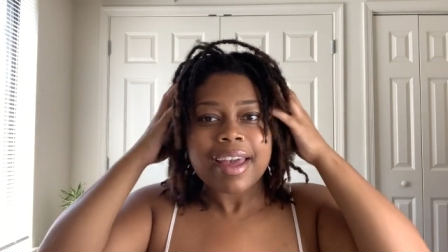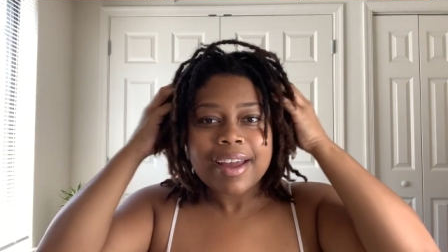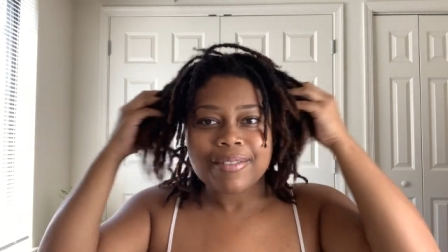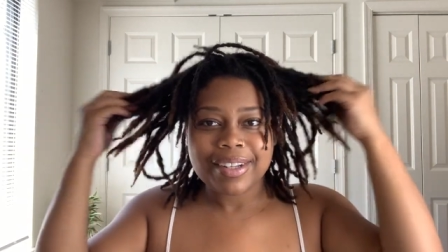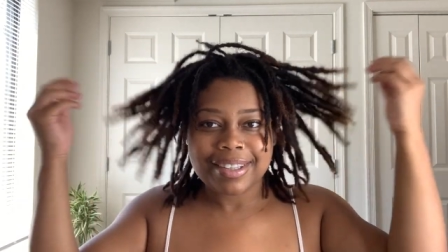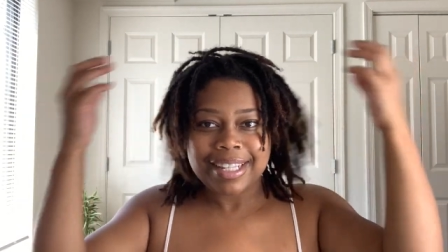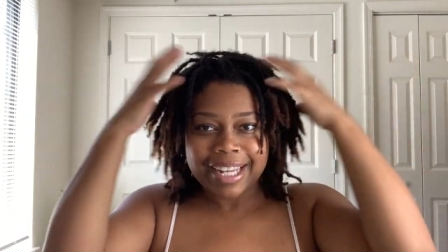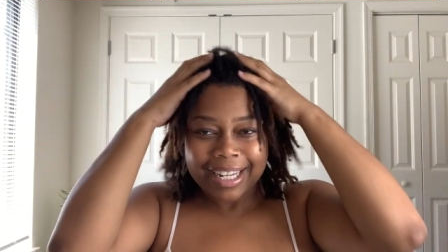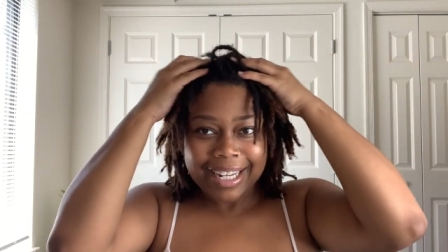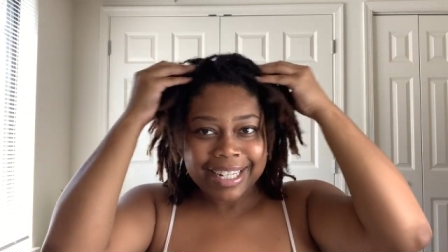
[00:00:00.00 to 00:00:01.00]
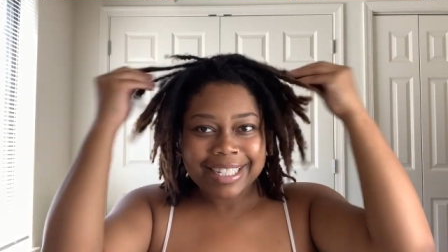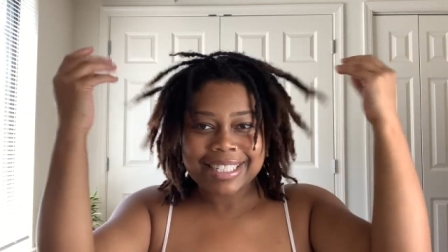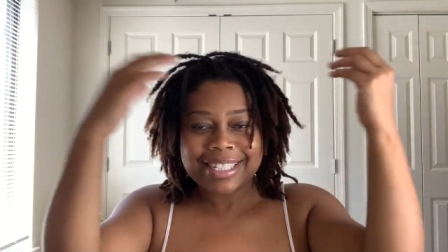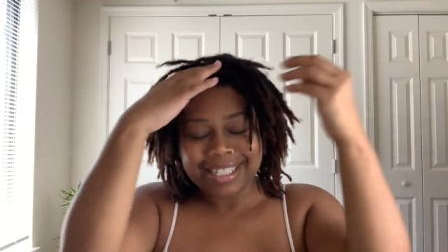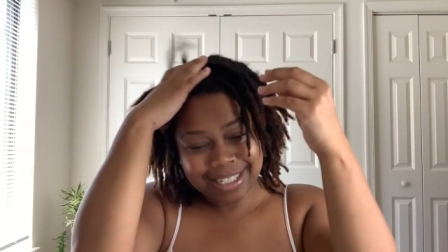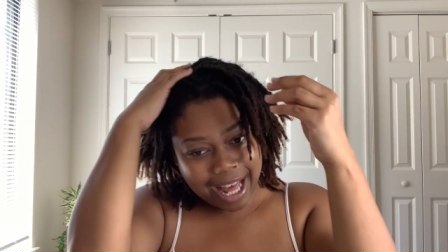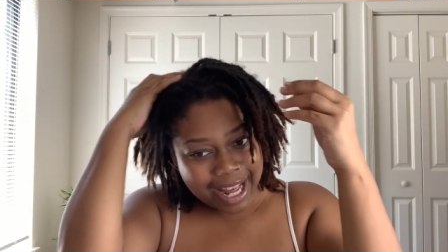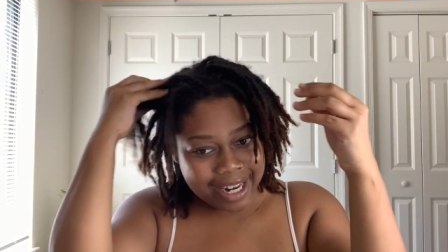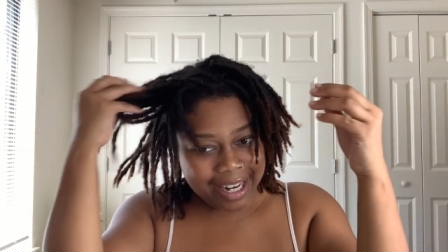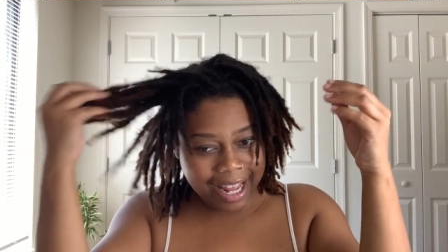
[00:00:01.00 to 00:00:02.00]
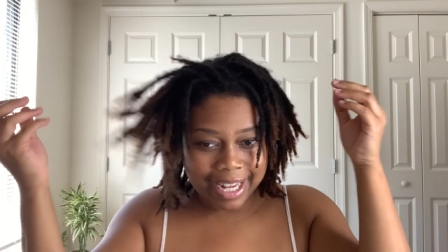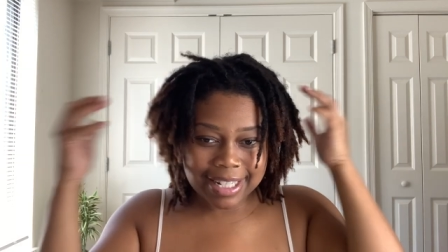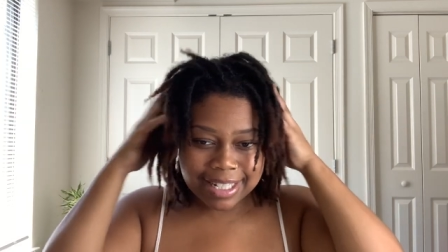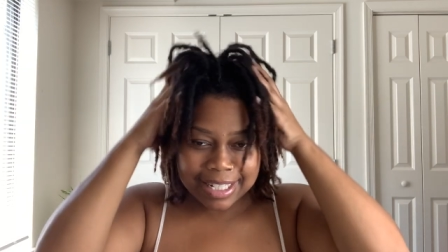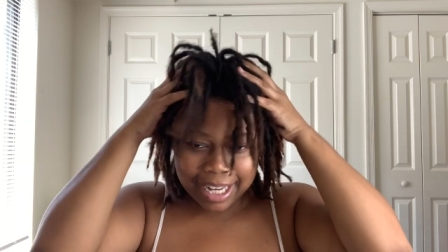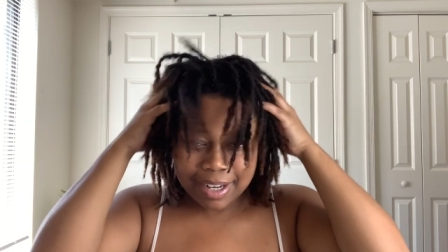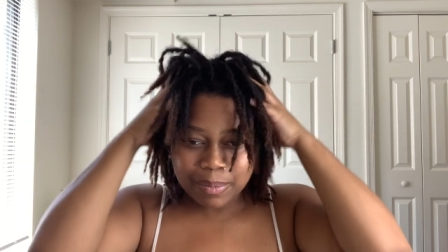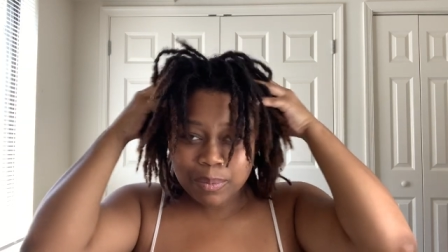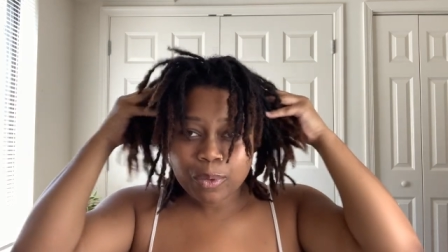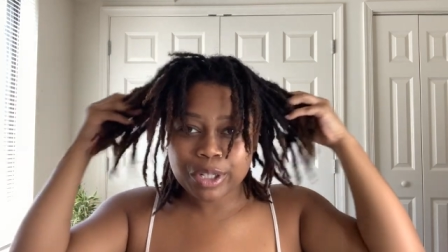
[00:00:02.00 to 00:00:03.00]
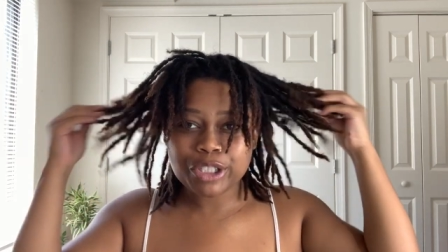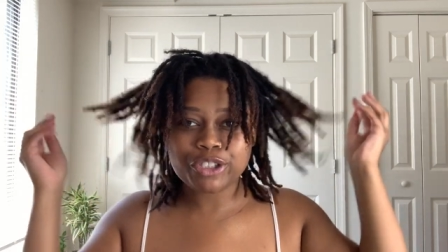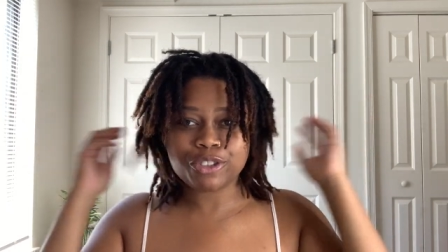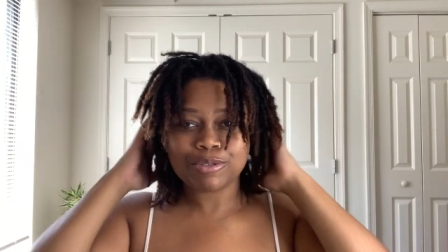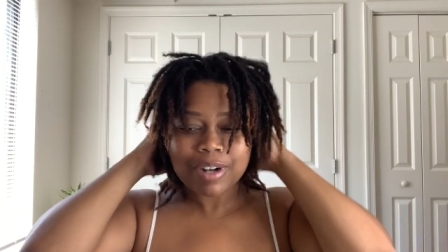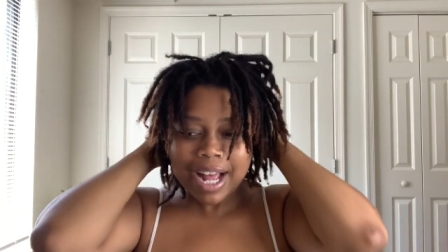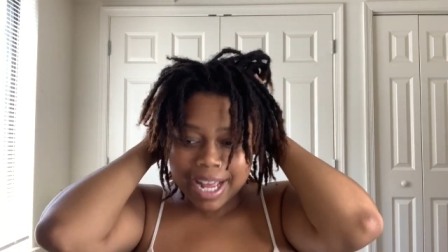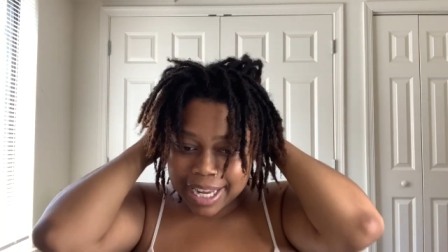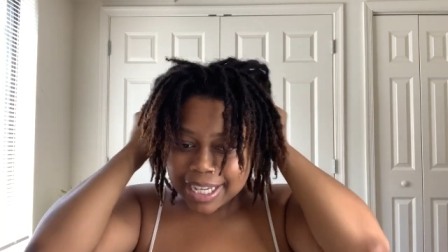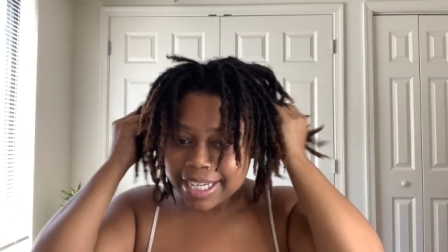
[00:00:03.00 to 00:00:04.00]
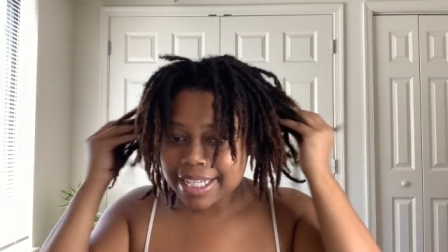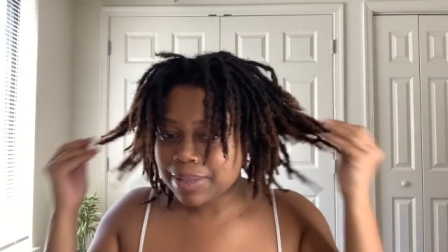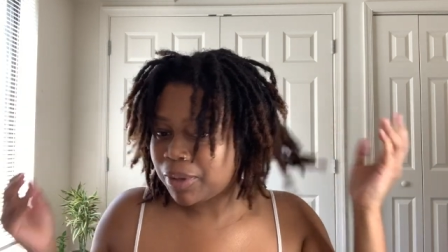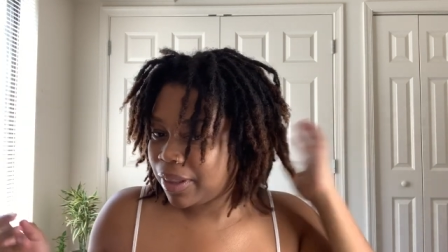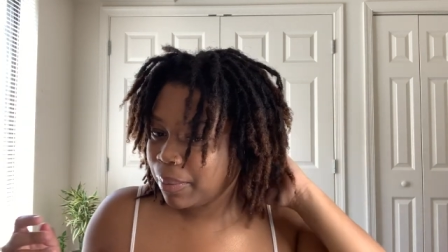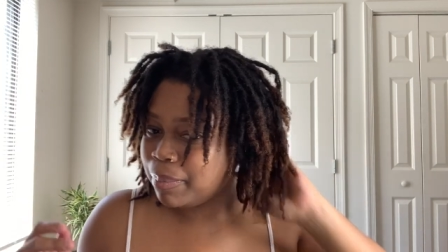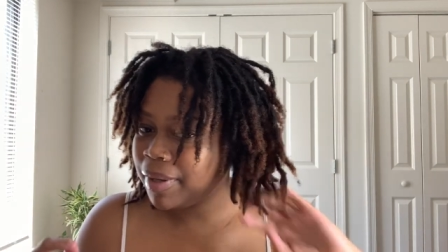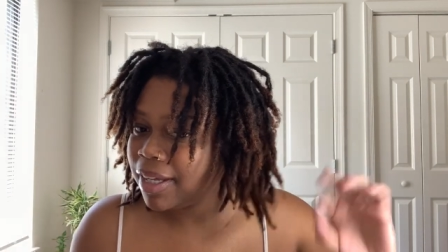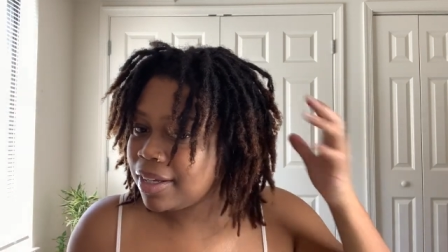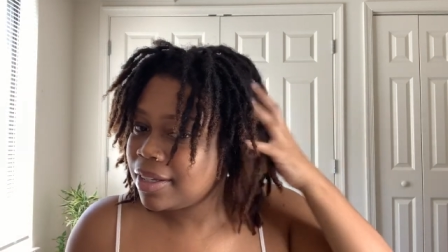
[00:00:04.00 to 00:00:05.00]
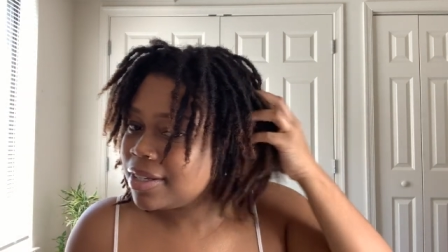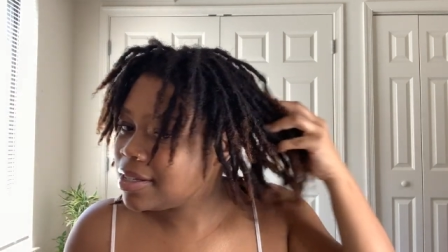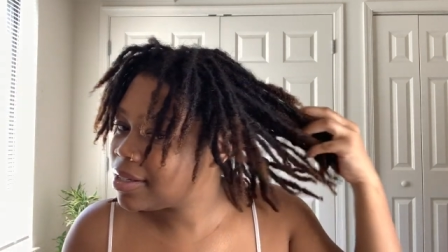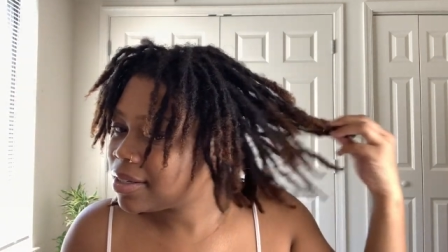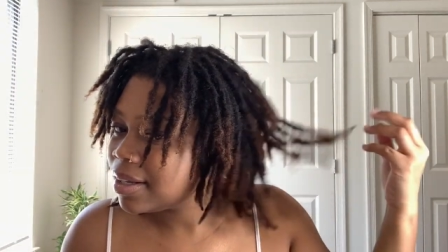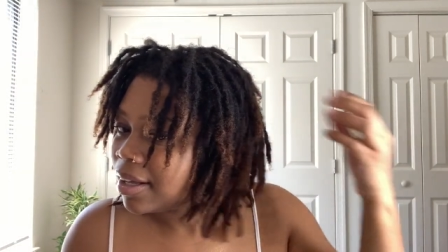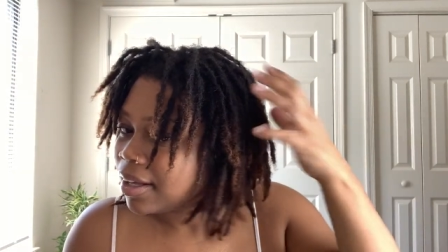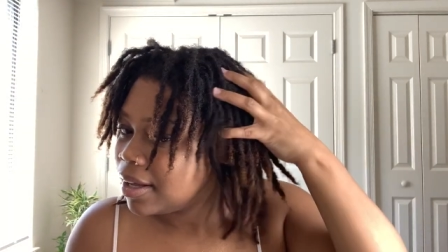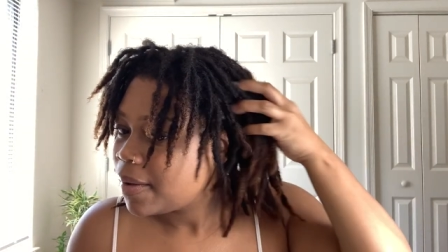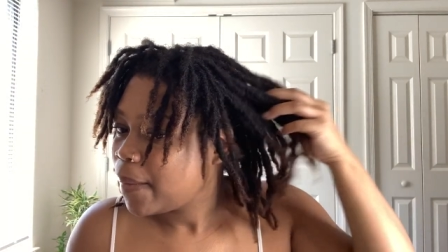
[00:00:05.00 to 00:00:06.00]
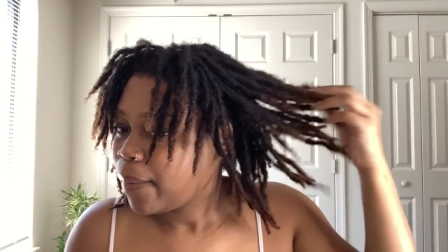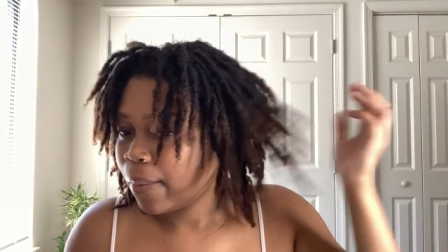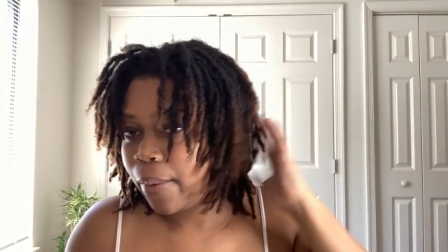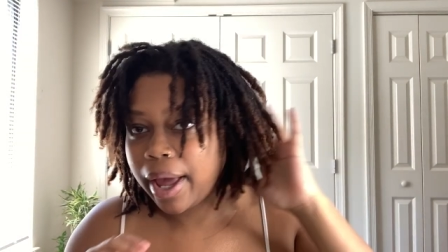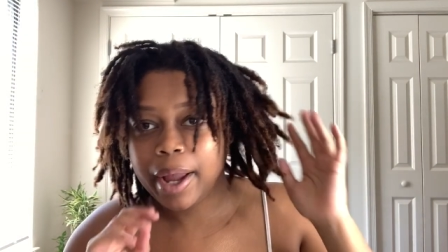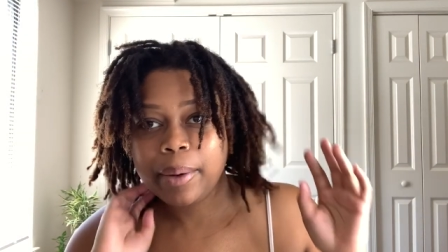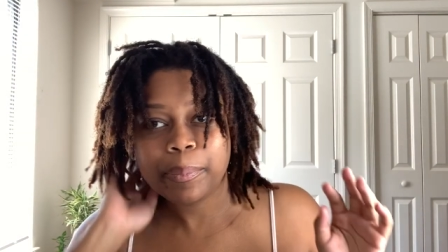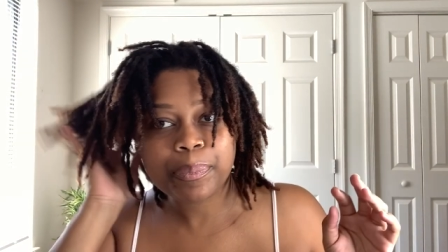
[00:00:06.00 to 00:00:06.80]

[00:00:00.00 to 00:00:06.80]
everything is nice and moisturized with the mist, okay?